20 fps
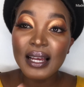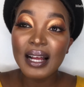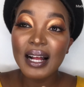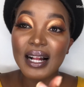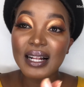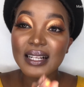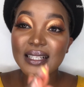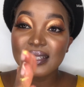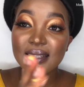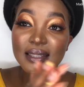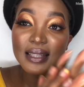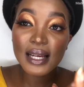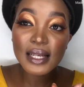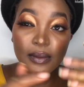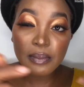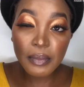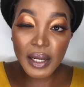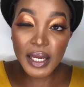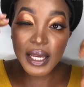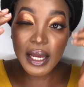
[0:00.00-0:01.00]
I'll start
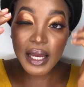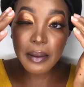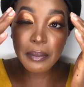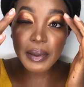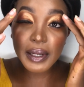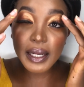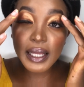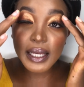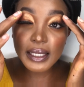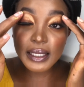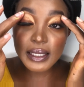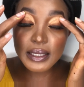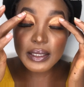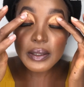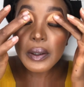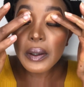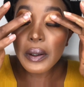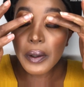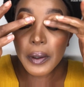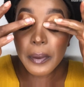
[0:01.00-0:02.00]
by applying it
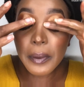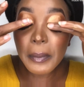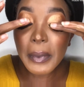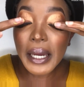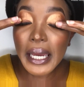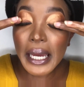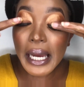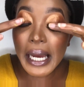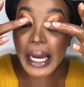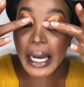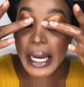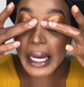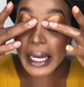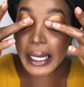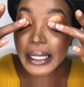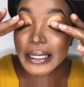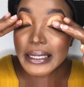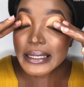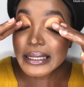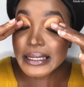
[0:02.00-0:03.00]
on my
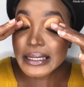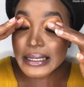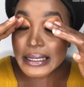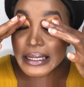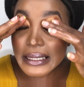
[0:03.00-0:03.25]
eyes.